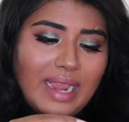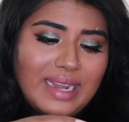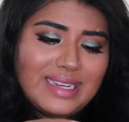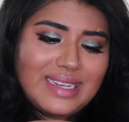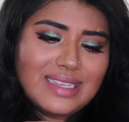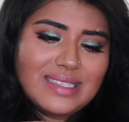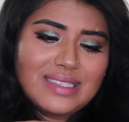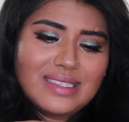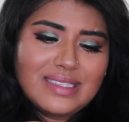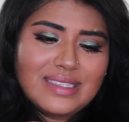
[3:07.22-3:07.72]
it
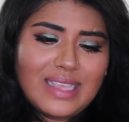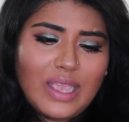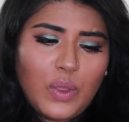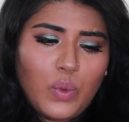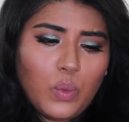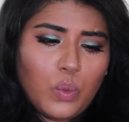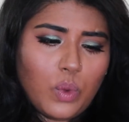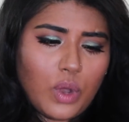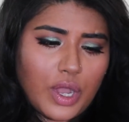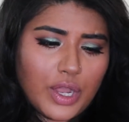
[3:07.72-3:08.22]
doesn't say
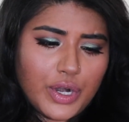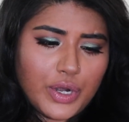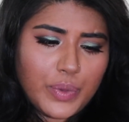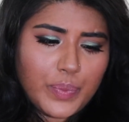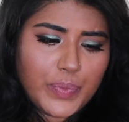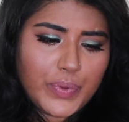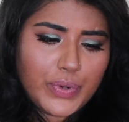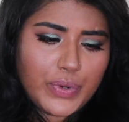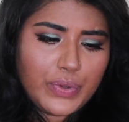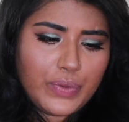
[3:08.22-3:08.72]

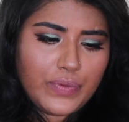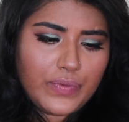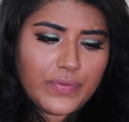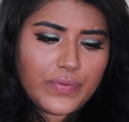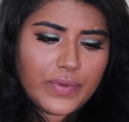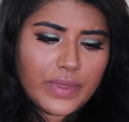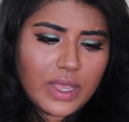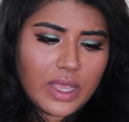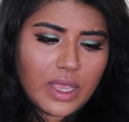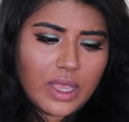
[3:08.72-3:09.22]
waterproof,
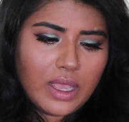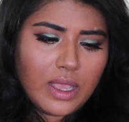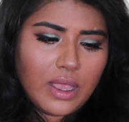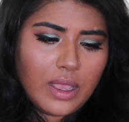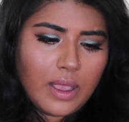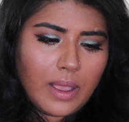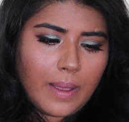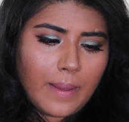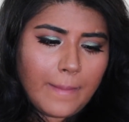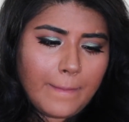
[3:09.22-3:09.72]

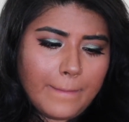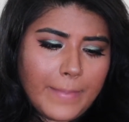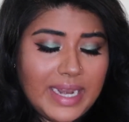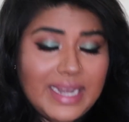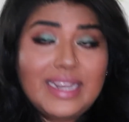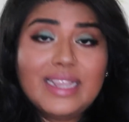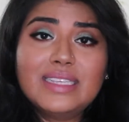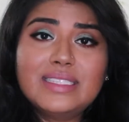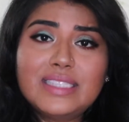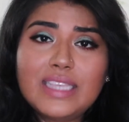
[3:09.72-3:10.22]
but
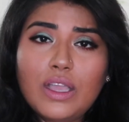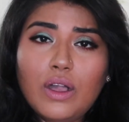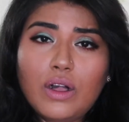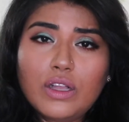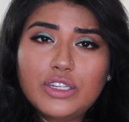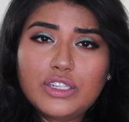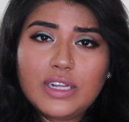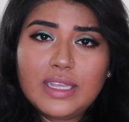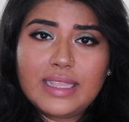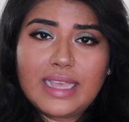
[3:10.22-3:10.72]
it does say
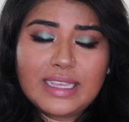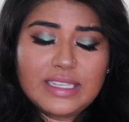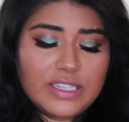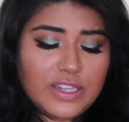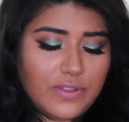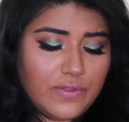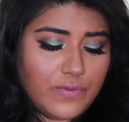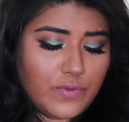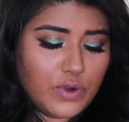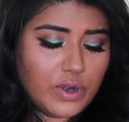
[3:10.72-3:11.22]
Ultra
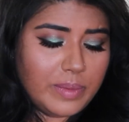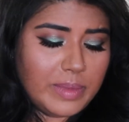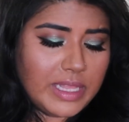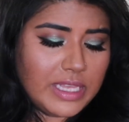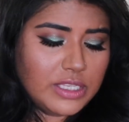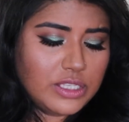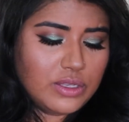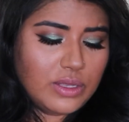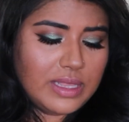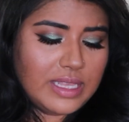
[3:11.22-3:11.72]
Lasting
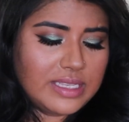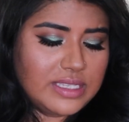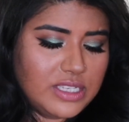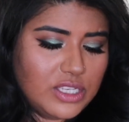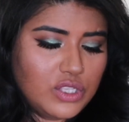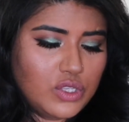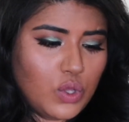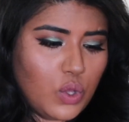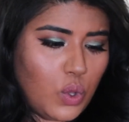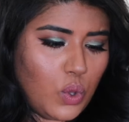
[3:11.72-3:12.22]
Formula. So let's
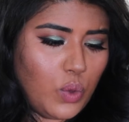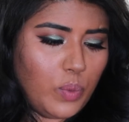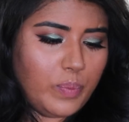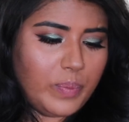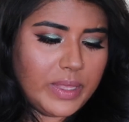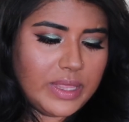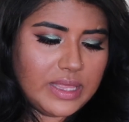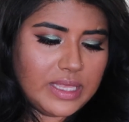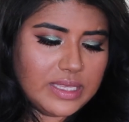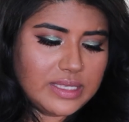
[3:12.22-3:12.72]
just
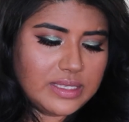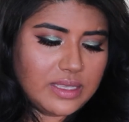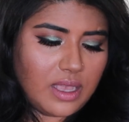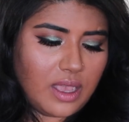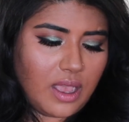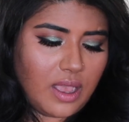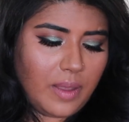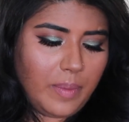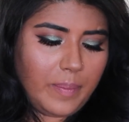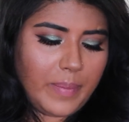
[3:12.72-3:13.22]
open this
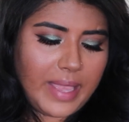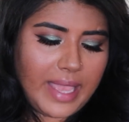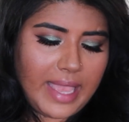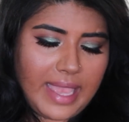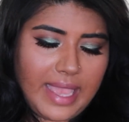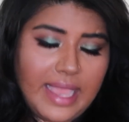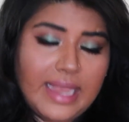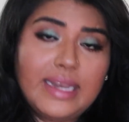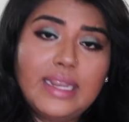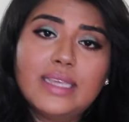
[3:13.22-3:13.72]
up
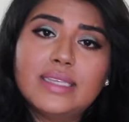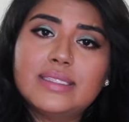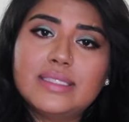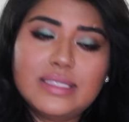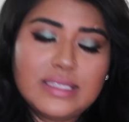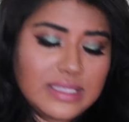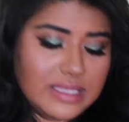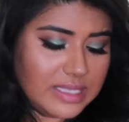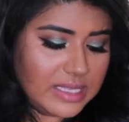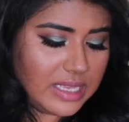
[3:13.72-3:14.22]
and
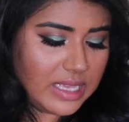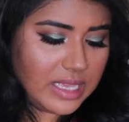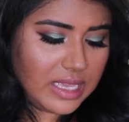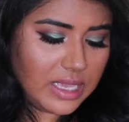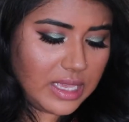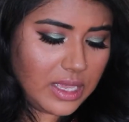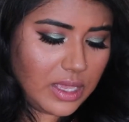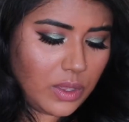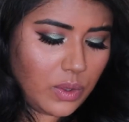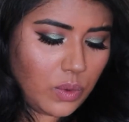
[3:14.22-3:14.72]

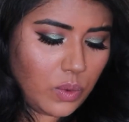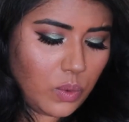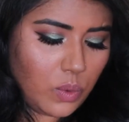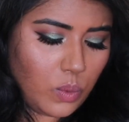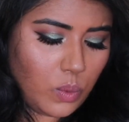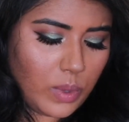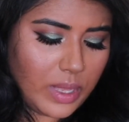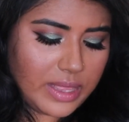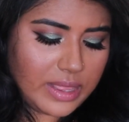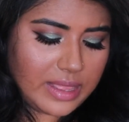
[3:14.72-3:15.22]
see
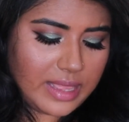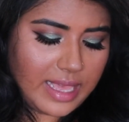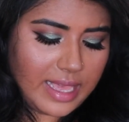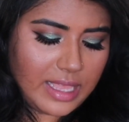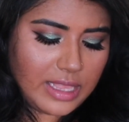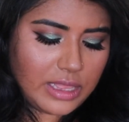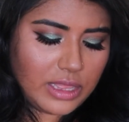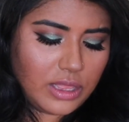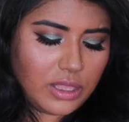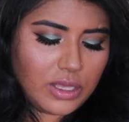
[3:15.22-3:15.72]
what
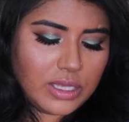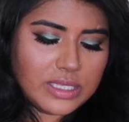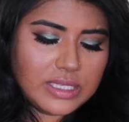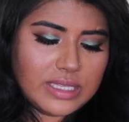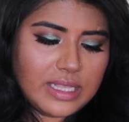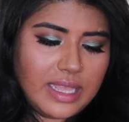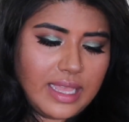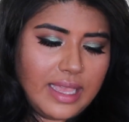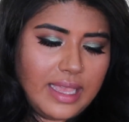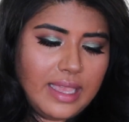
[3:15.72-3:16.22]
that
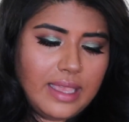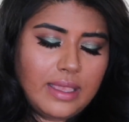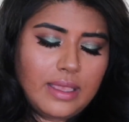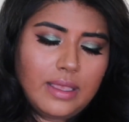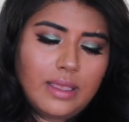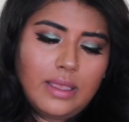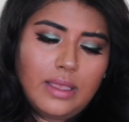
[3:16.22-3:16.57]
looks like.